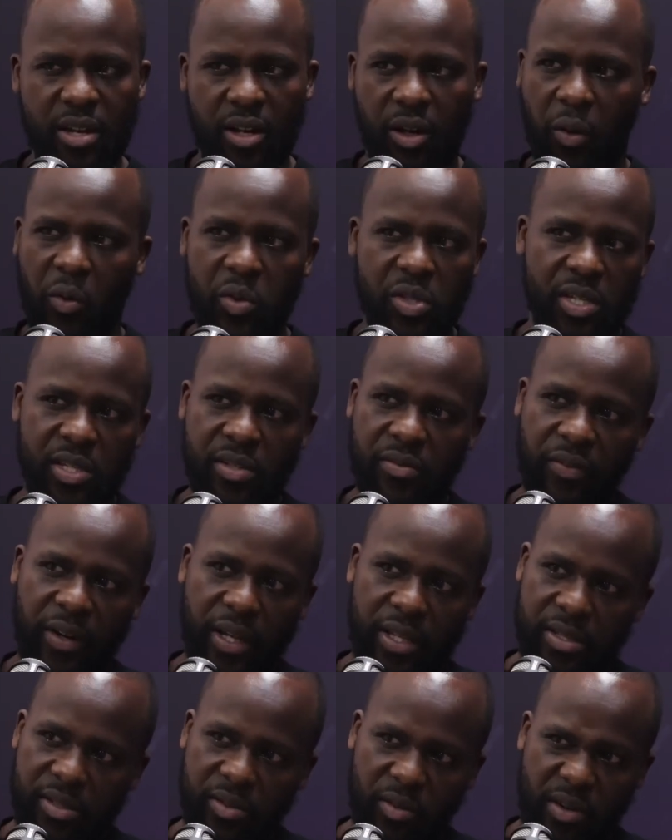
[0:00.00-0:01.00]
their closest
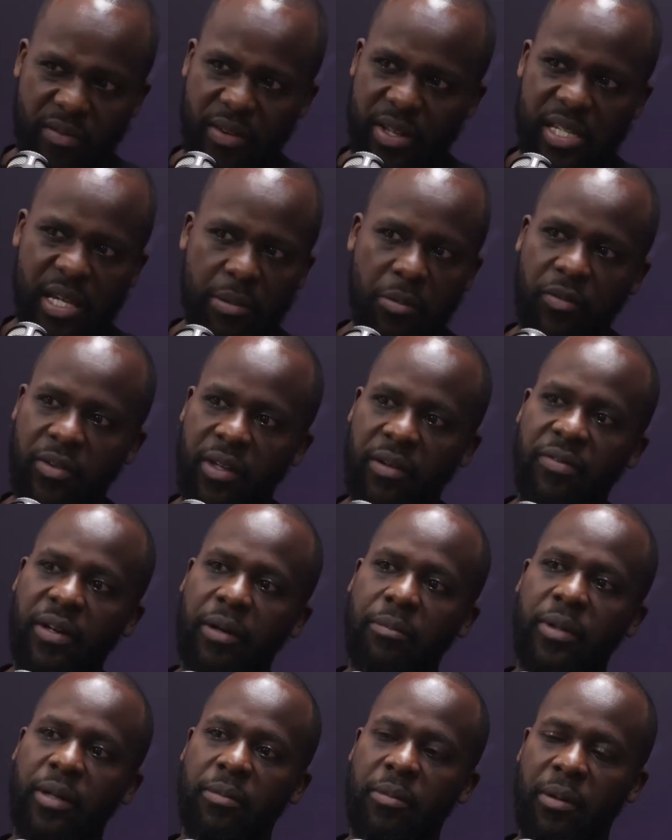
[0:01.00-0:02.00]
friends or even some of their
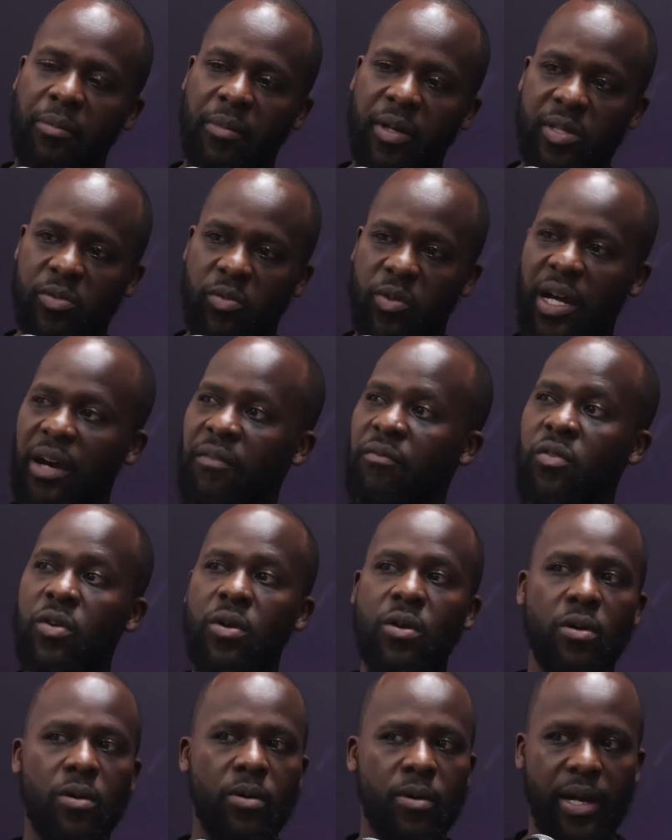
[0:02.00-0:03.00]
family members would have
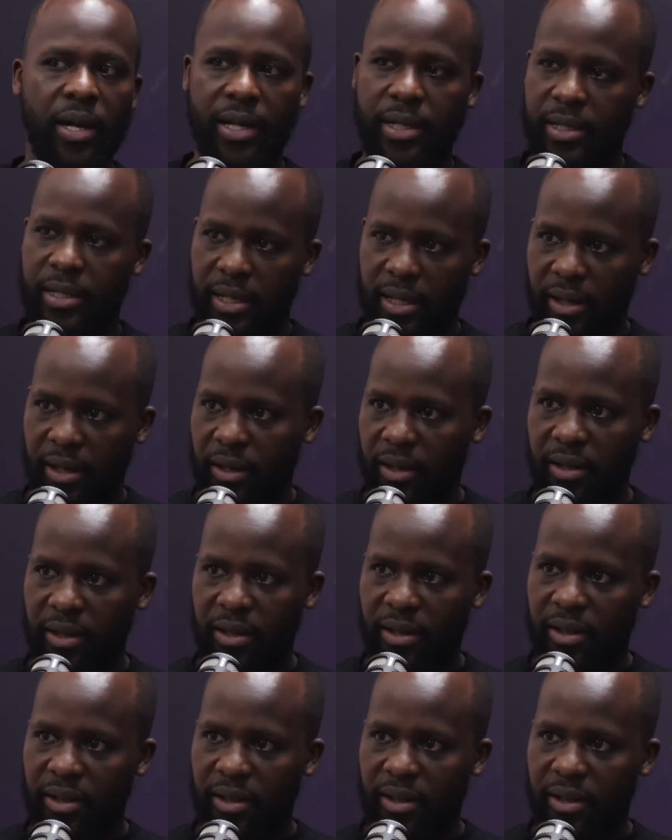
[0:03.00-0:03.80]
no idea.